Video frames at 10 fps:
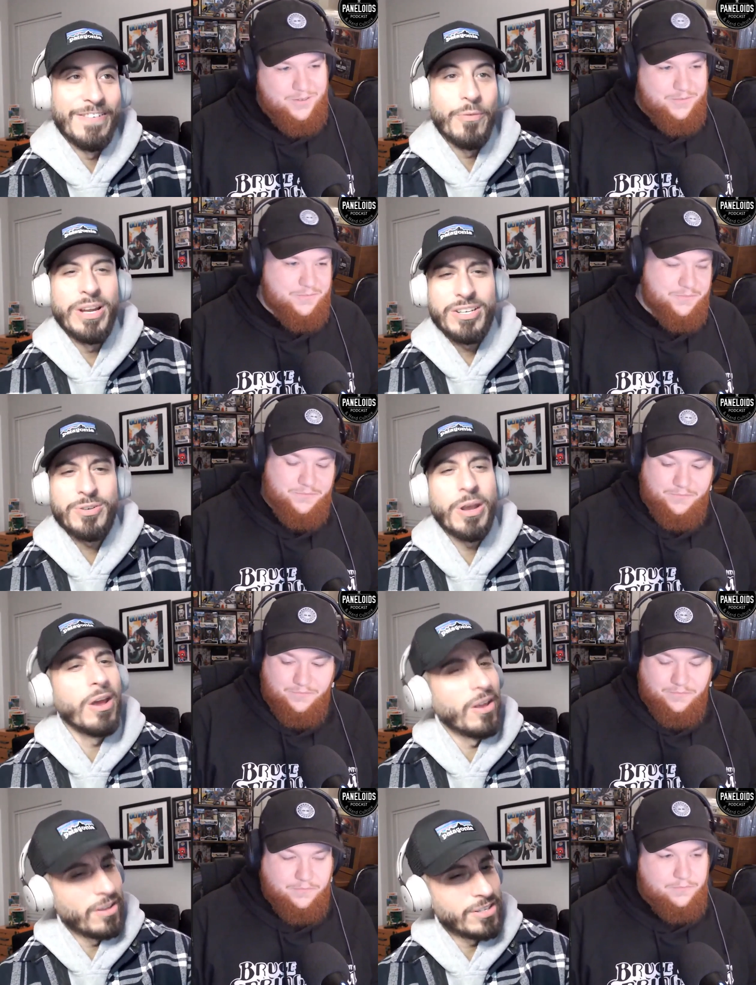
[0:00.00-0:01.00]
Speaker 1: which
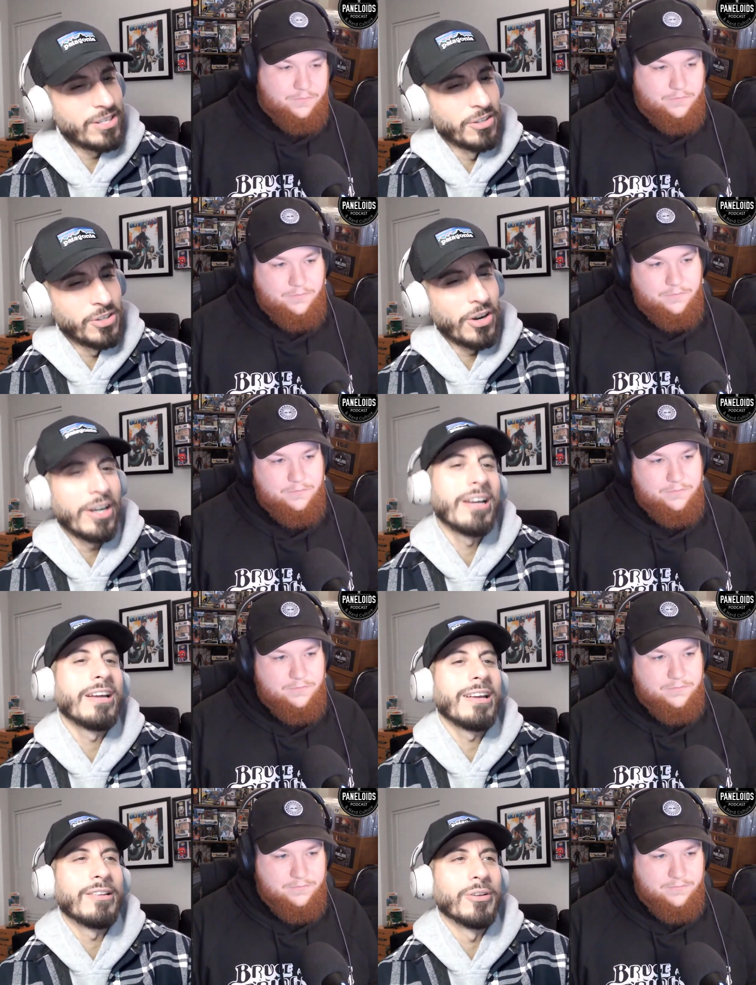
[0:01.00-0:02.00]
still dark.
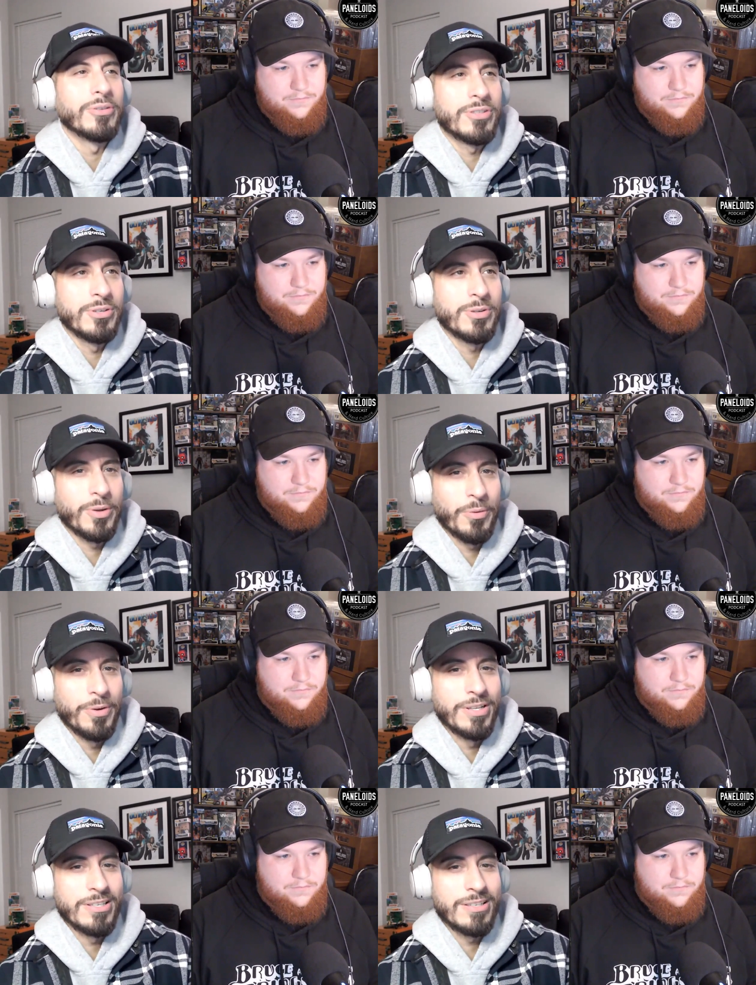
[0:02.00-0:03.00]
Those suits were the
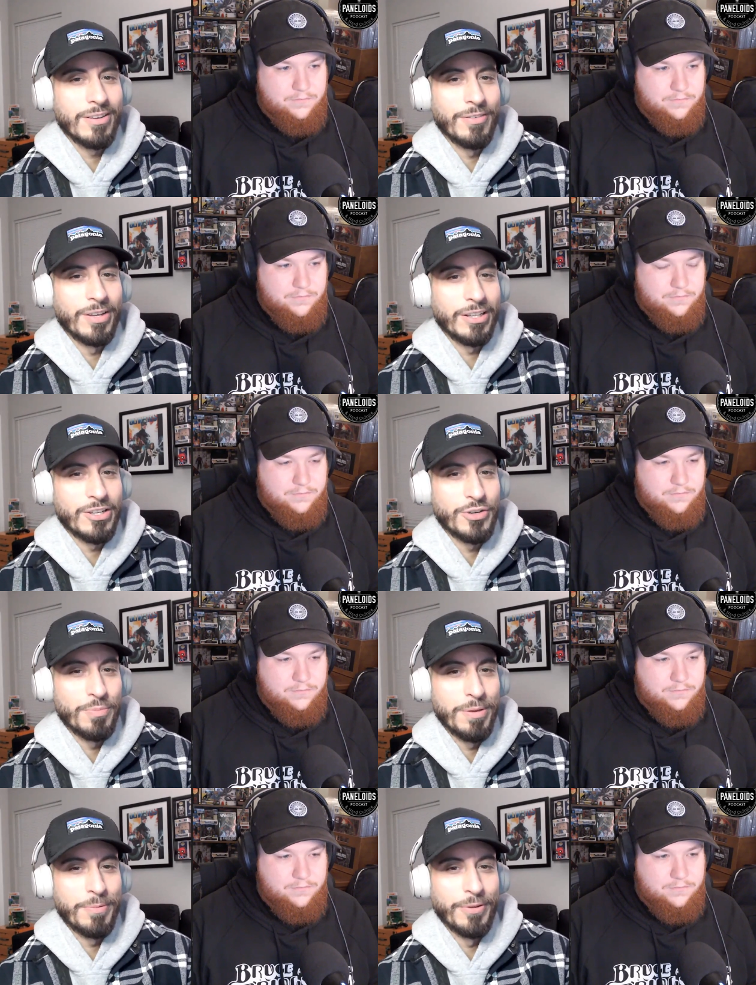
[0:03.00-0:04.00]
ones of like the two
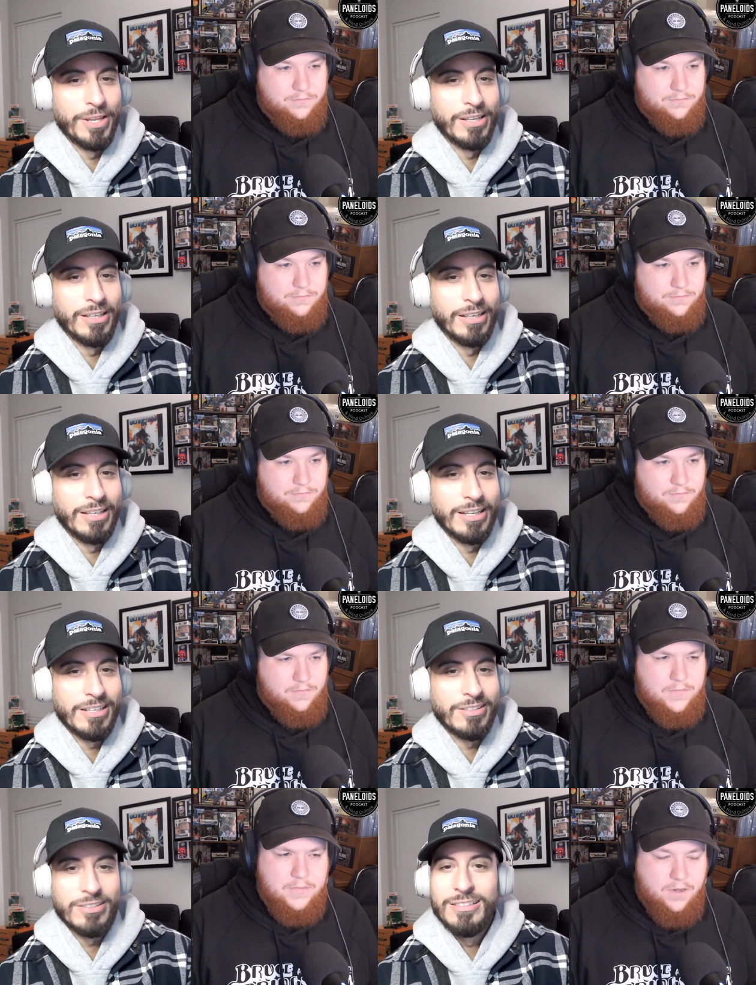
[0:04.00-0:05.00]
people that like he
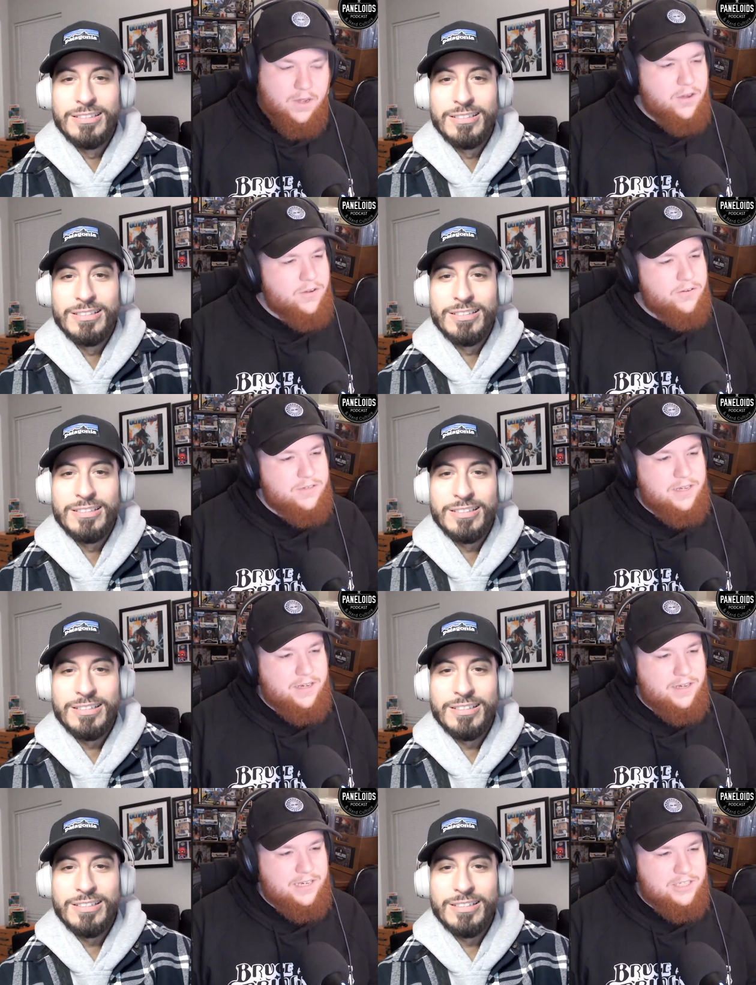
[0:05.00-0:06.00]
killed.
Speaker 2: Oh
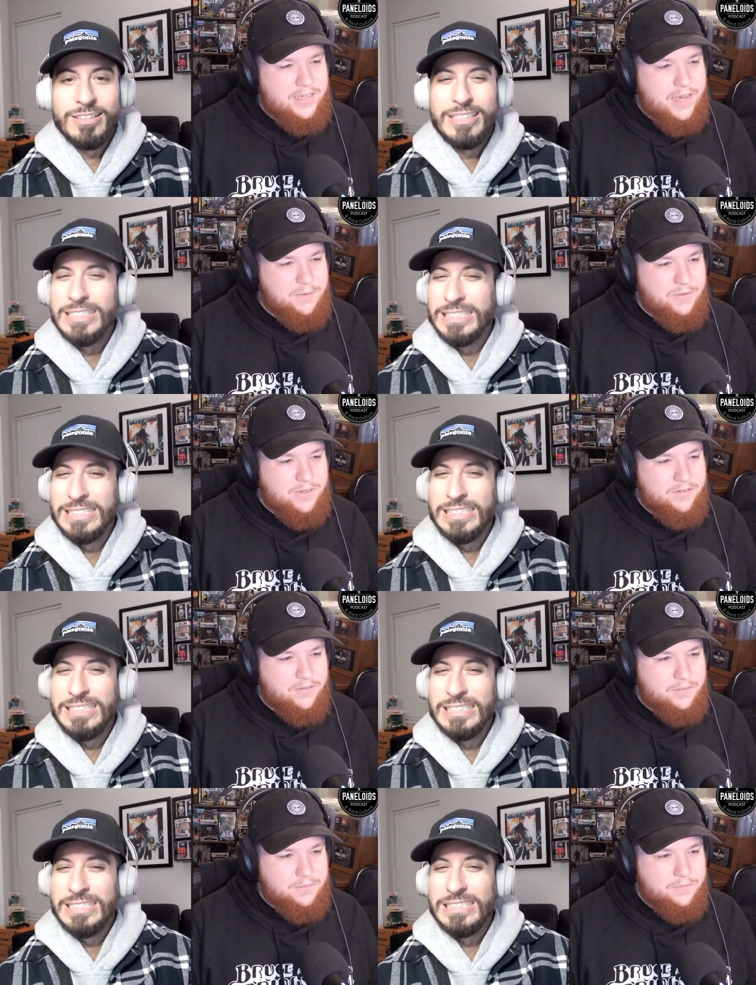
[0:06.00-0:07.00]
yeah, he just kept one of
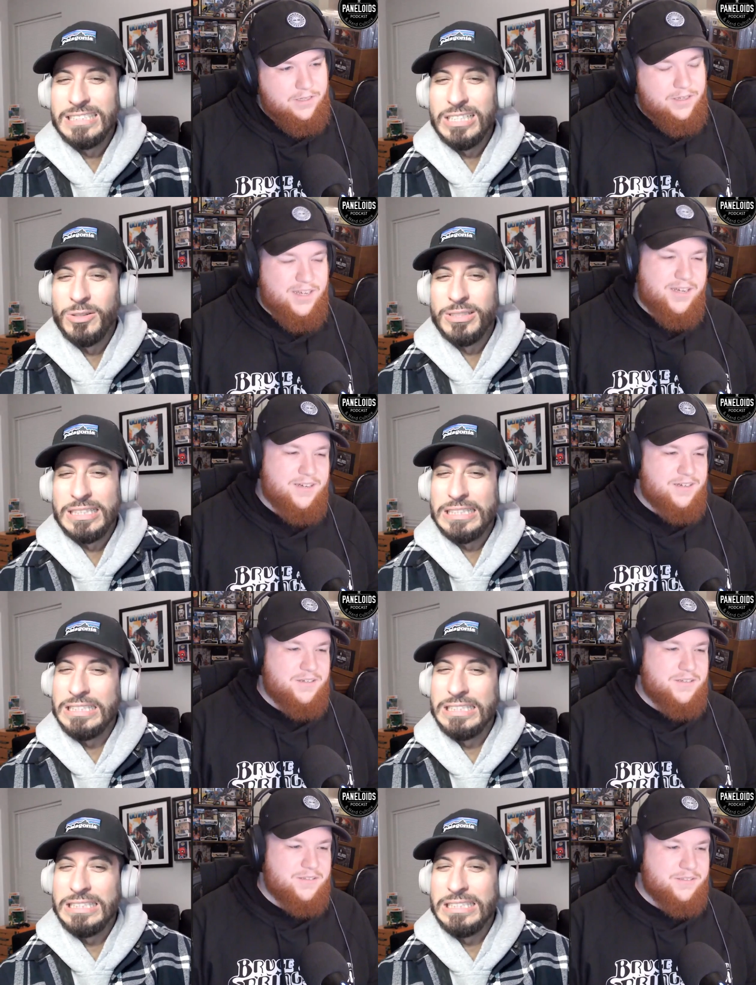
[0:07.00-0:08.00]
them. So
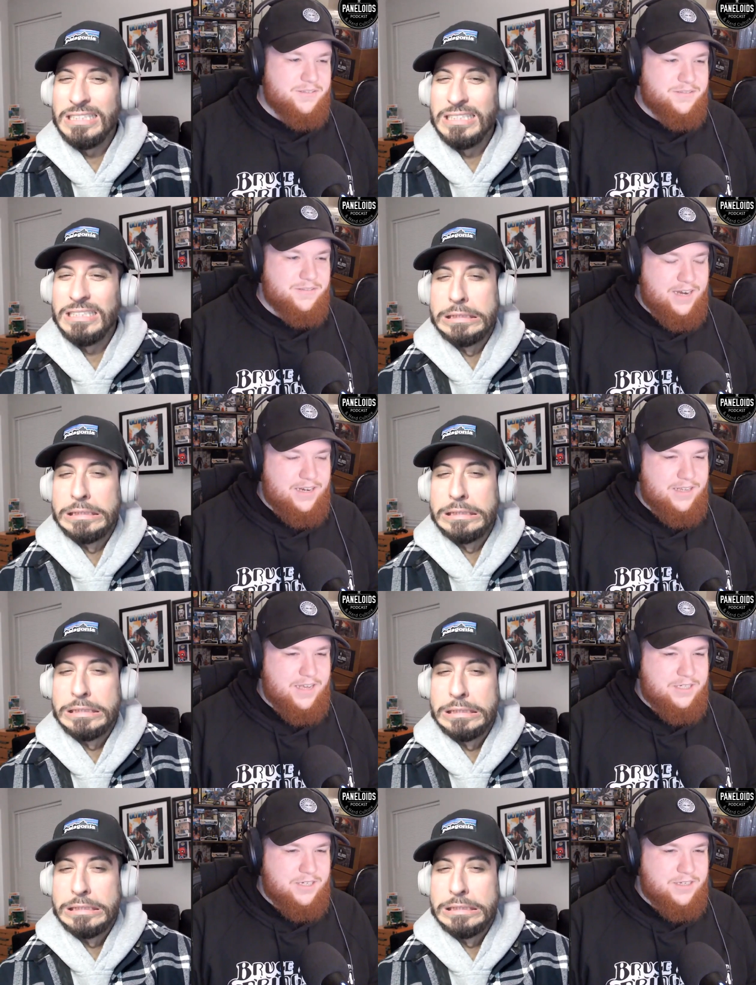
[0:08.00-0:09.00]
oh, I didn't
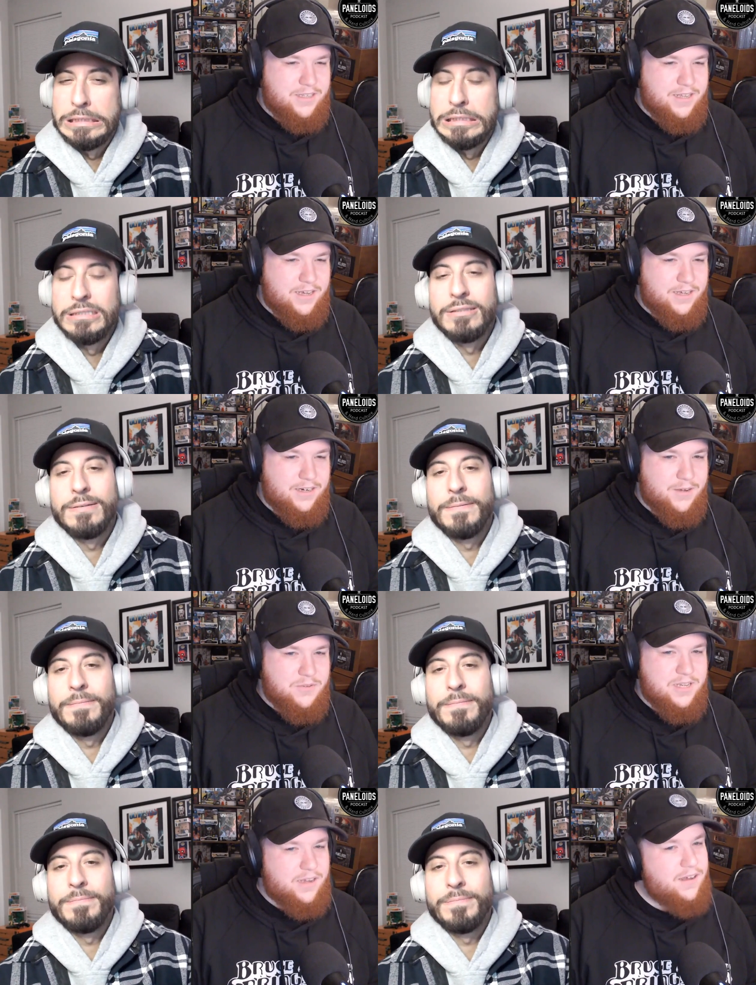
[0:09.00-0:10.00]
catch on to that. I
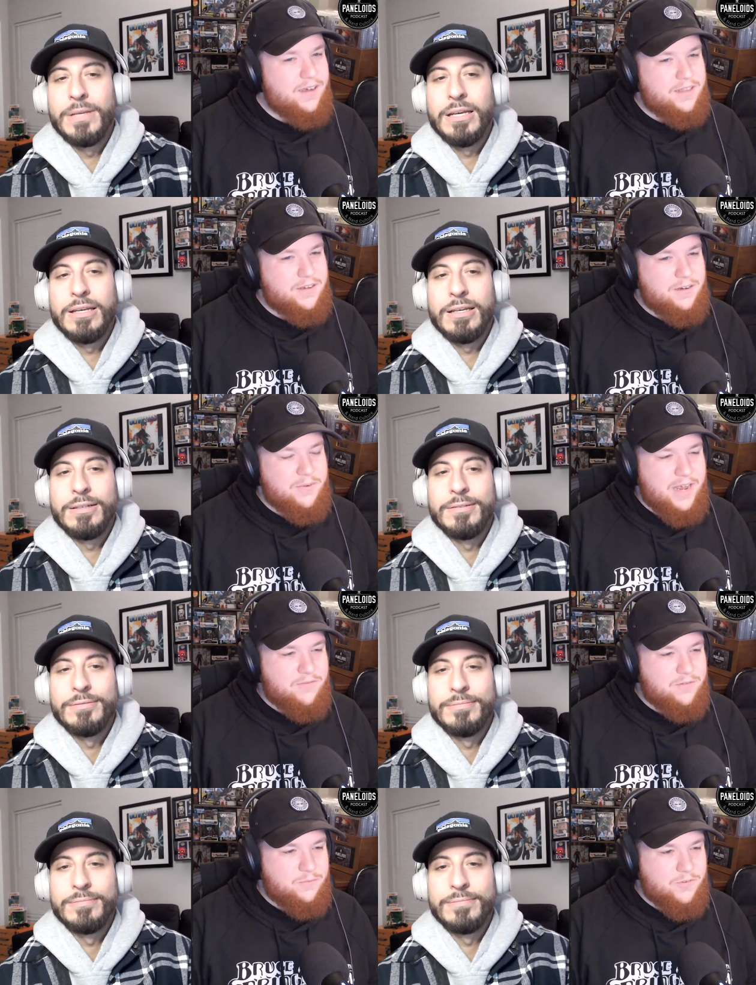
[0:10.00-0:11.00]
was like, oh, yeah, I yeah. thought he would have a